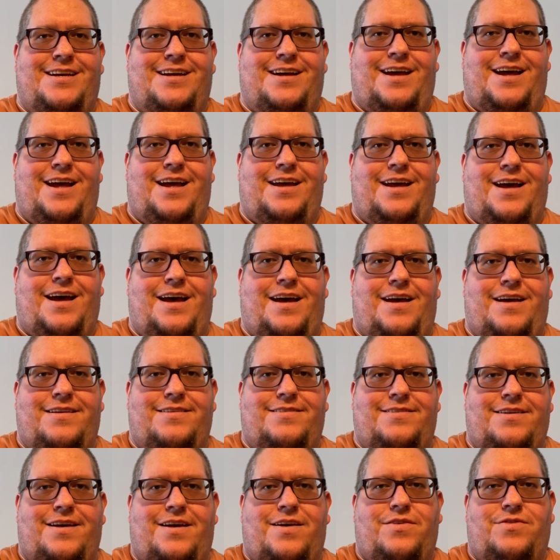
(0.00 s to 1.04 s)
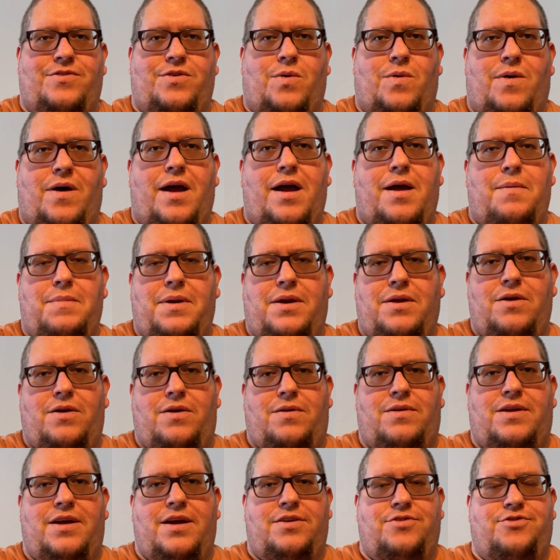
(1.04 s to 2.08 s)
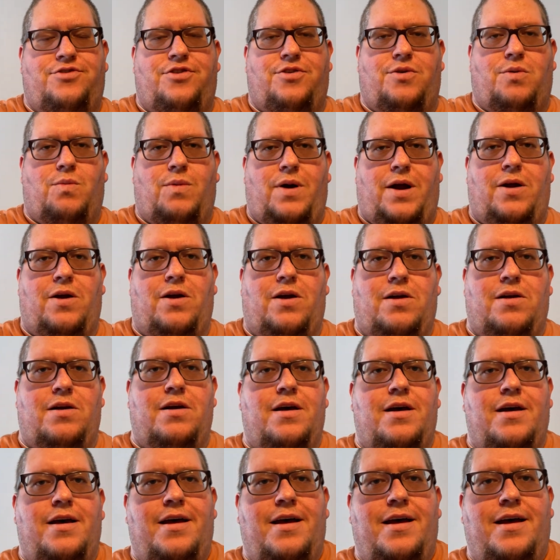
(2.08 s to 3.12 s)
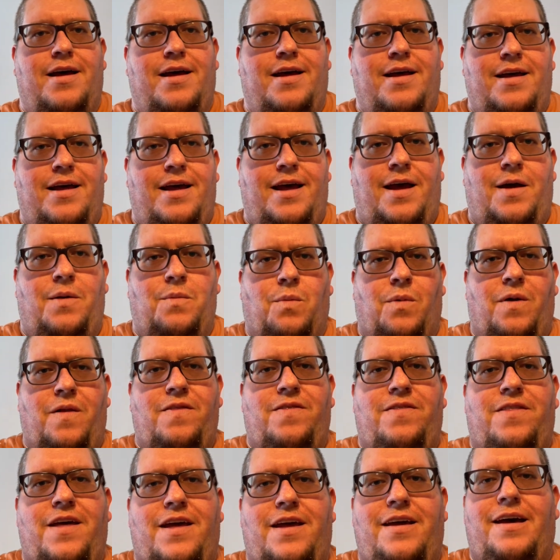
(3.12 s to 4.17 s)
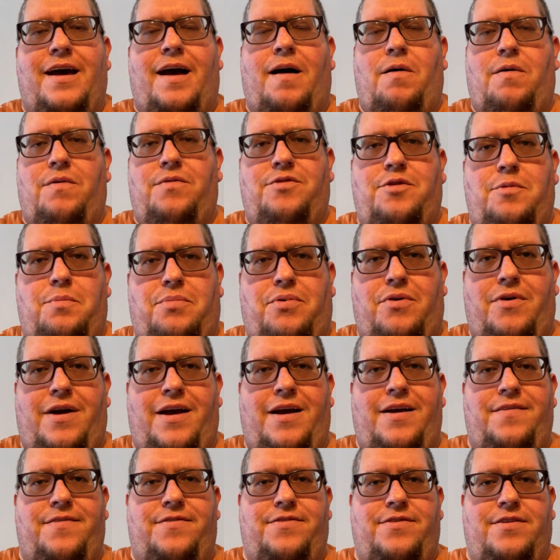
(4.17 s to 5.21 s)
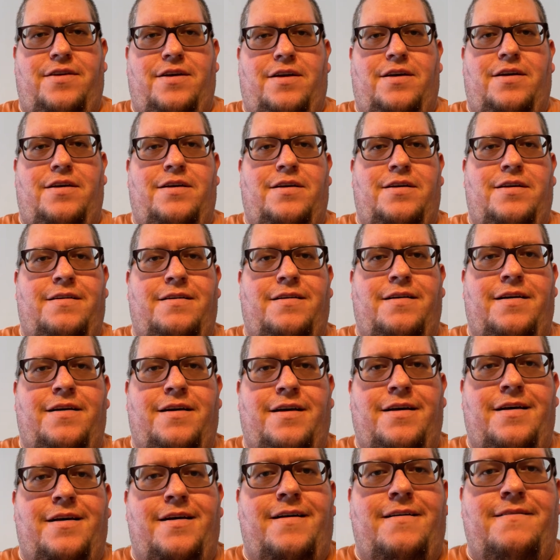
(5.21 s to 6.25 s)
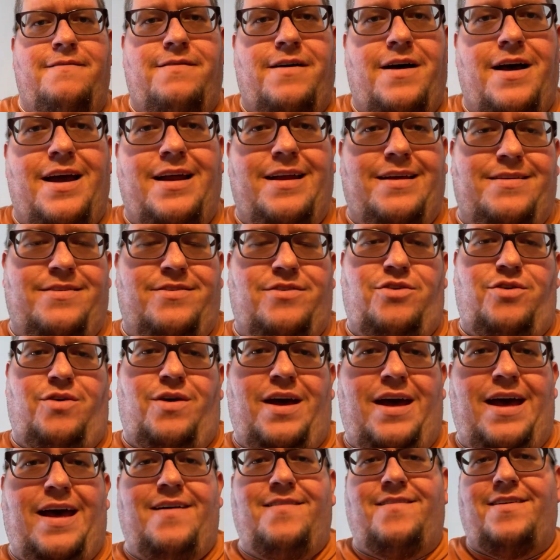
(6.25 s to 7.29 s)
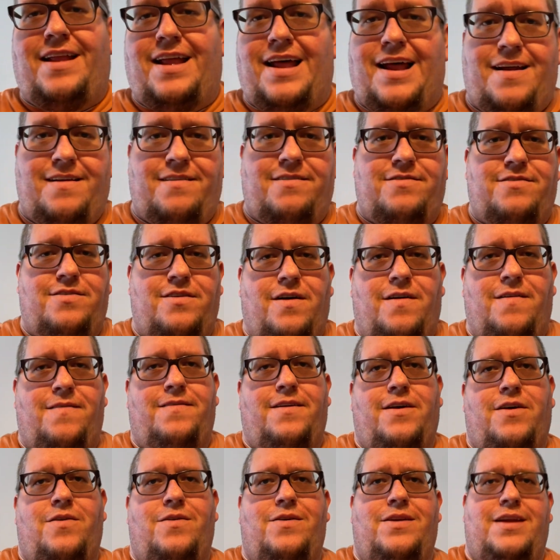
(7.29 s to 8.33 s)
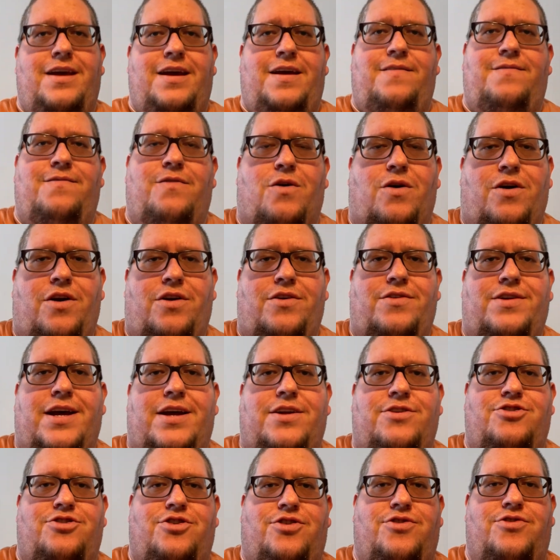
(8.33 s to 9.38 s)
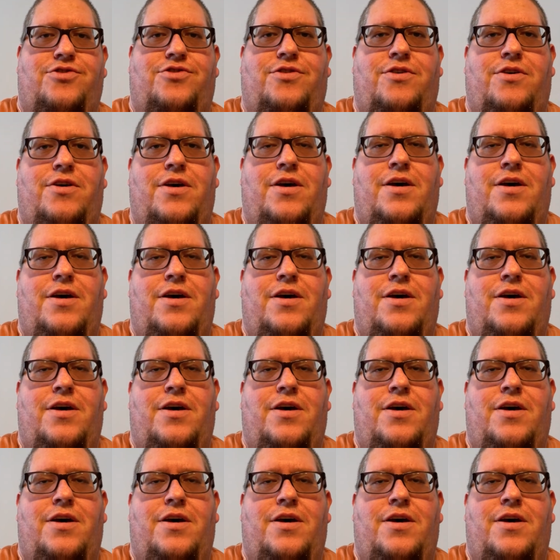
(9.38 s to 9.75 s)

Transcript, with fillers: Hey guys, so I am a new denture wearer, and one thing I was surprised to find is you have a lot of stuff that you need for your dentures.